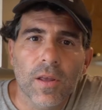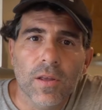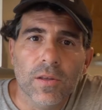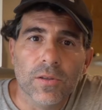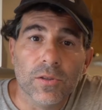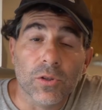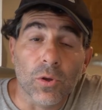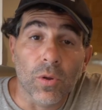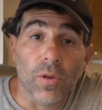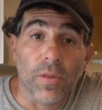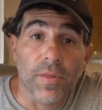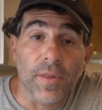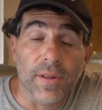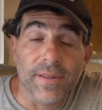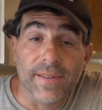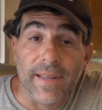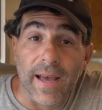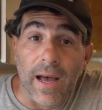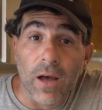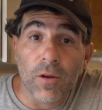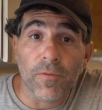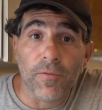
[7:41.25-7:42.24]
So the
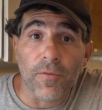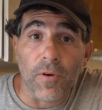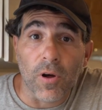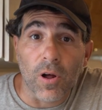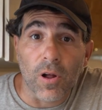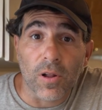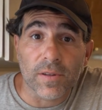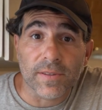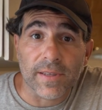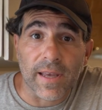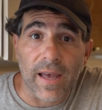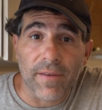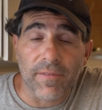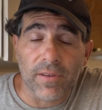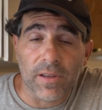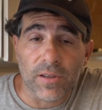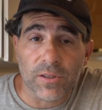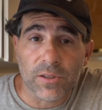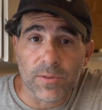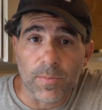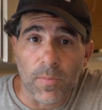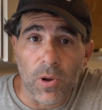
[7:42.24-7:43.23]
downfall to having
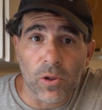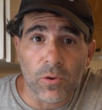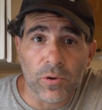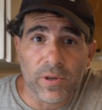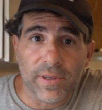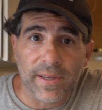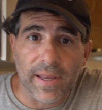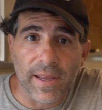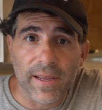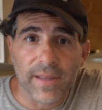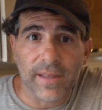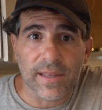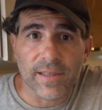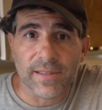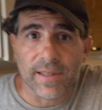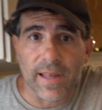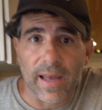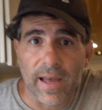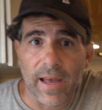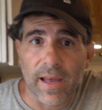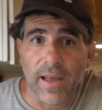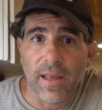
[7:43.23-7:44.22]
a smaller tank is
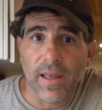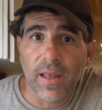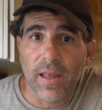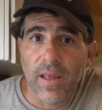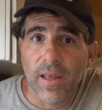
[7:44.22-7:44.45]
that